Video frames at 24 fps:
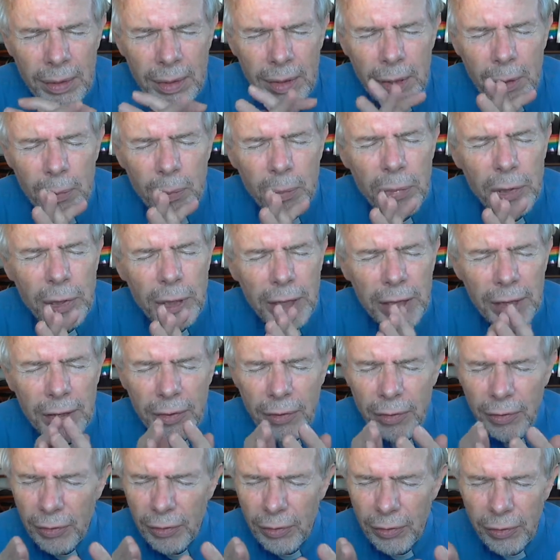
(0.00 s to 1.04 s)
And
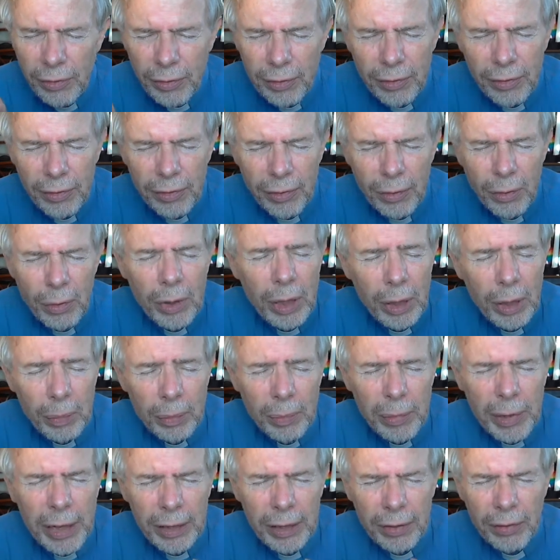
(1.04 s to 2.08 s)
please do come
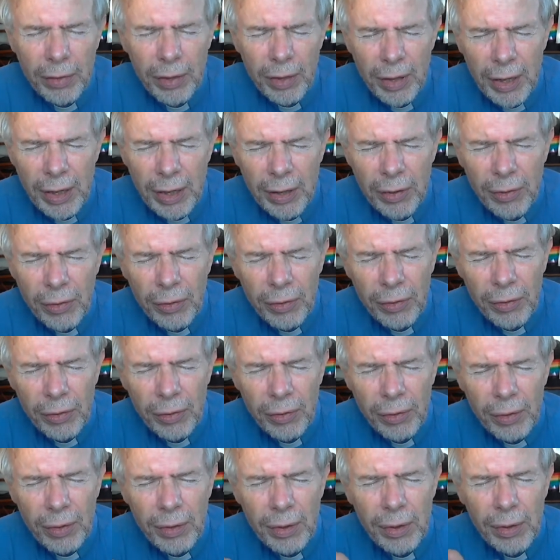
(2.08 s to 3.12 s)
back to this
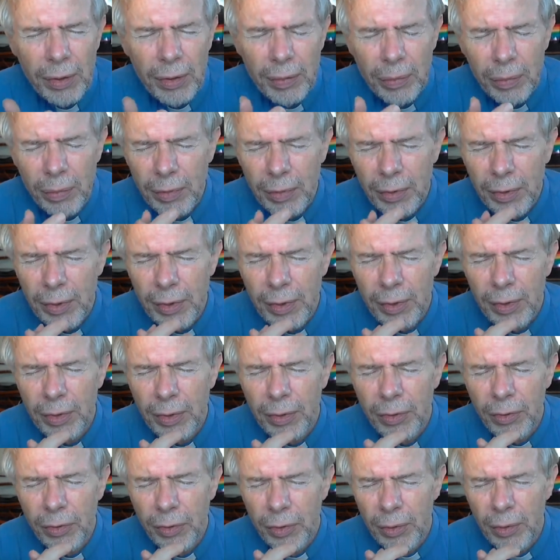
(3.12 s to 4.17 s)

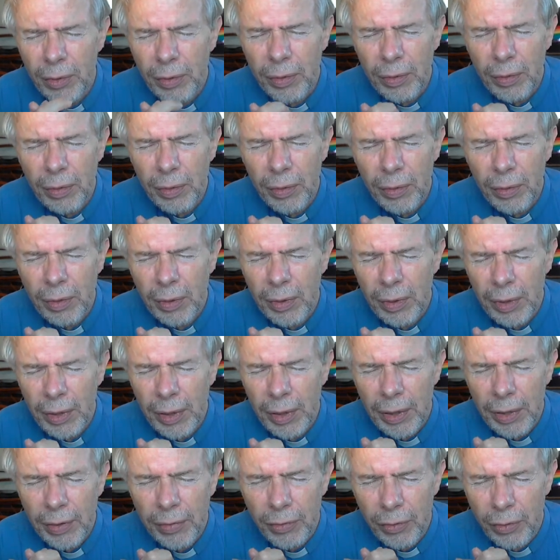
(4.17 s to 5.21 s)
and to
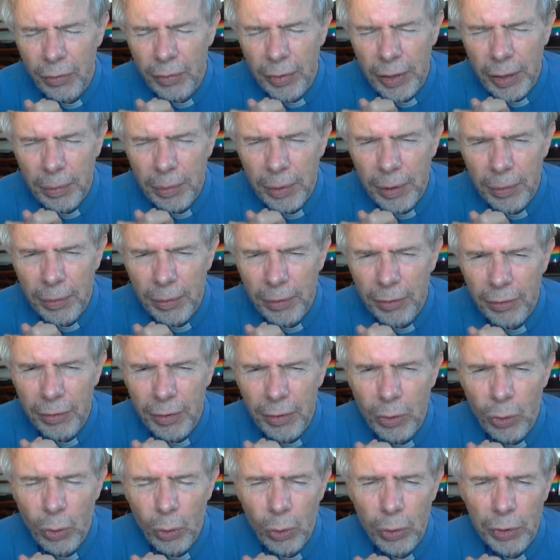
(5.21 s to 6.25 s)
have to wrap up this
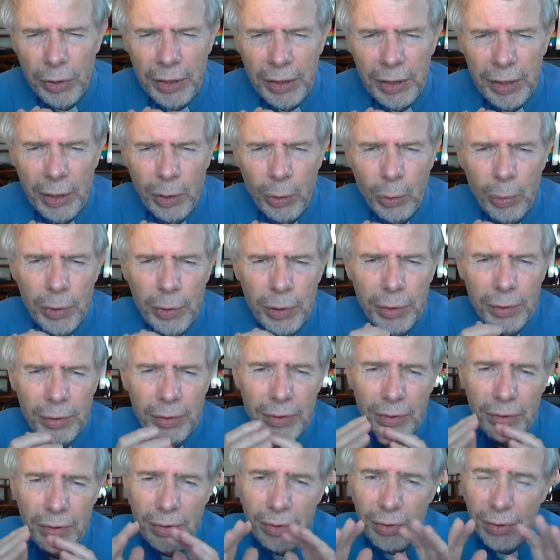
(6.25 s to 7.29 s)
recording now, but
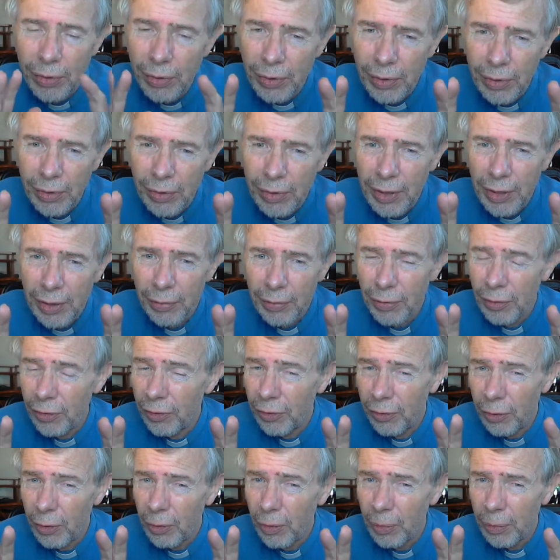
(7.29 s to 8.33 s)
you don't have to
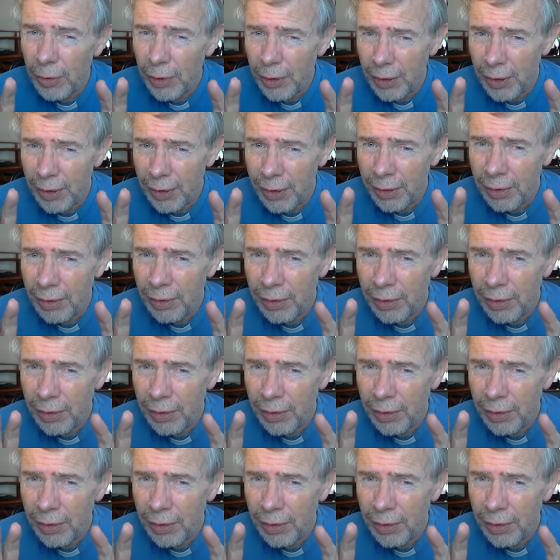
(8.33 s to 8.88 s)
stop there.